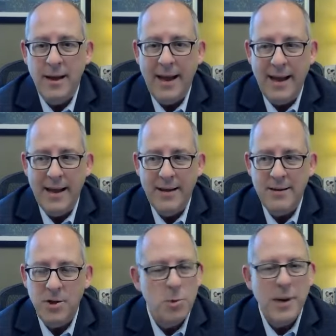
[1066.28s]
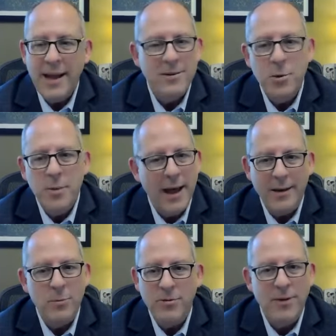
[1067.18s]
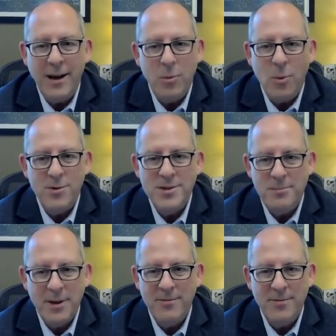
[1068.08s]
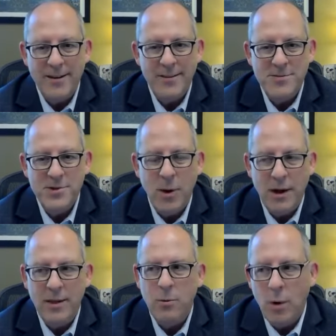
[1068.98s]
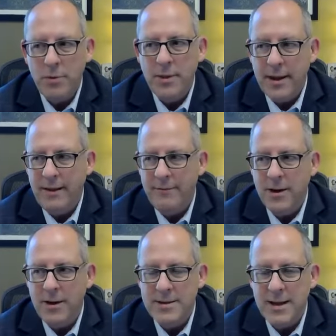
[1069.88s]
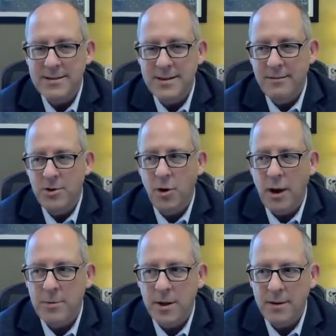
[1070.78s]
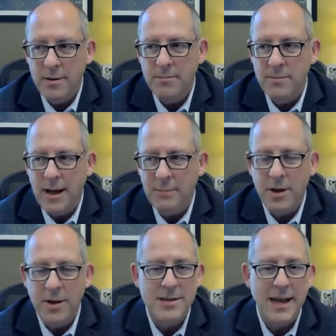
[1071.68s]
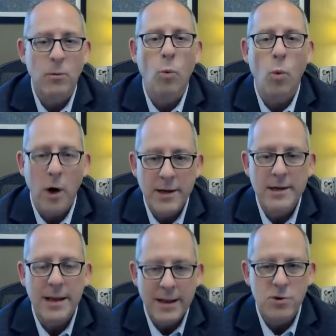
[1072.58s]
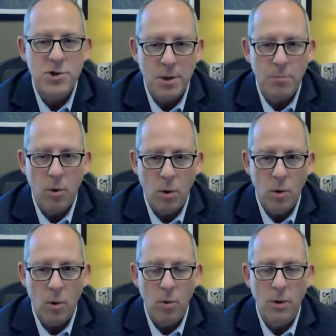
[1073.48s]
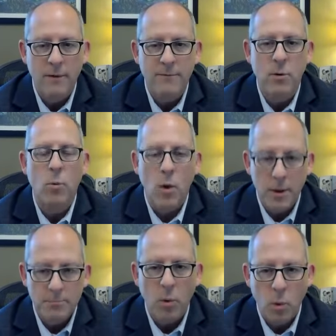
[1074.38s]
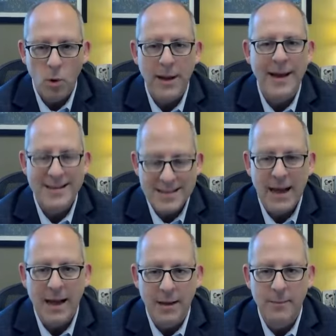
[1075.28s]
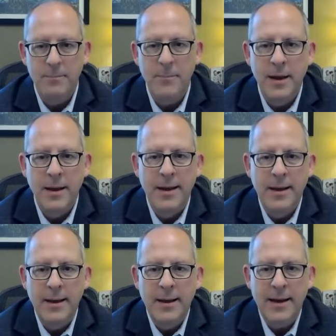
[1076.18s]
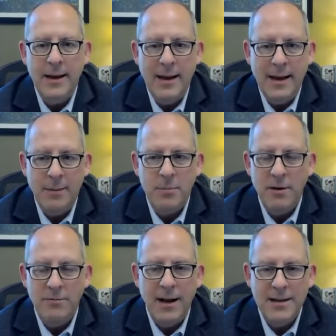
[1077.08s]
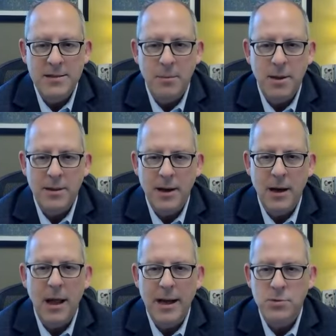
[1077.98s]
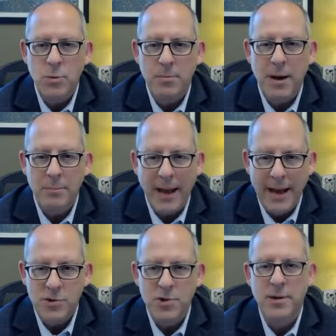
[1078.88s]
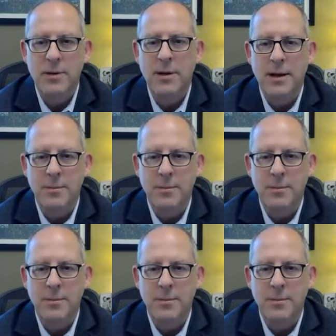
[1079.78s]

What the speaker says: And you can't do that with 5 boards and be effective. So I think one thing I've done is I said, I'm gonna take one leadership role for one board at a time. And I'm going to find something that aligns with my passion and